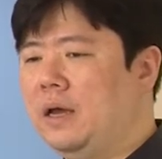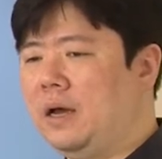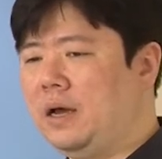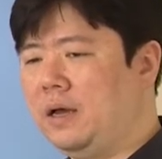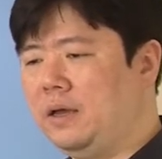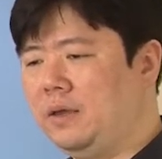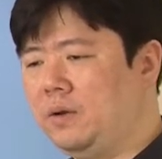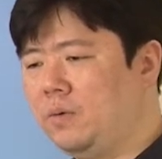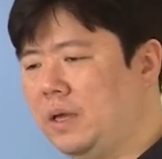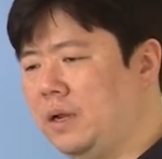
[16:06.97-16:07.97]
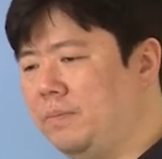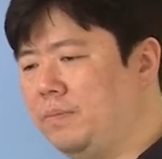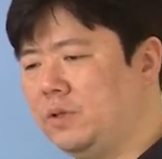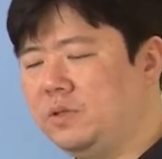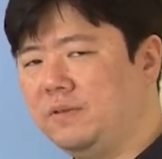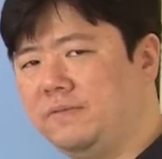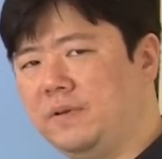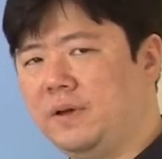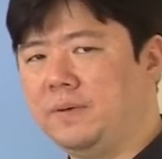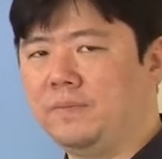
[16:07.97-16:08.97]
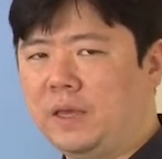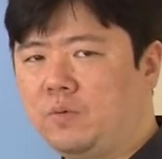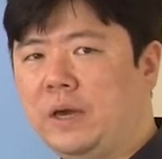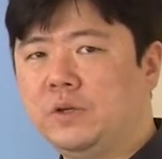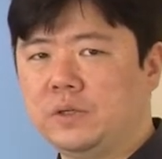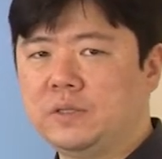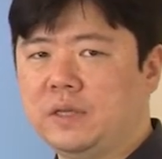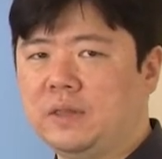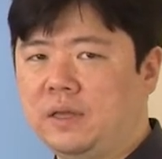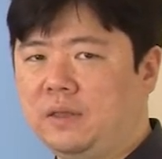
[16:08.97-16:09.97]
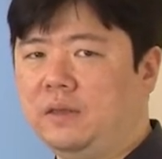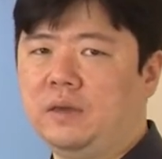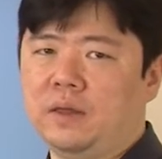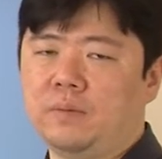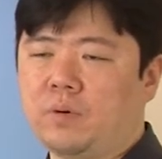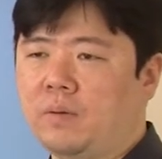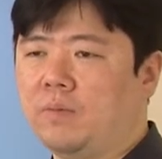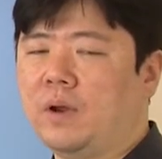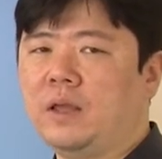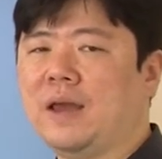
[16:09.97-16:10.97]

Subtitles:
You don't get a bunch of equations and then you get the problem, right?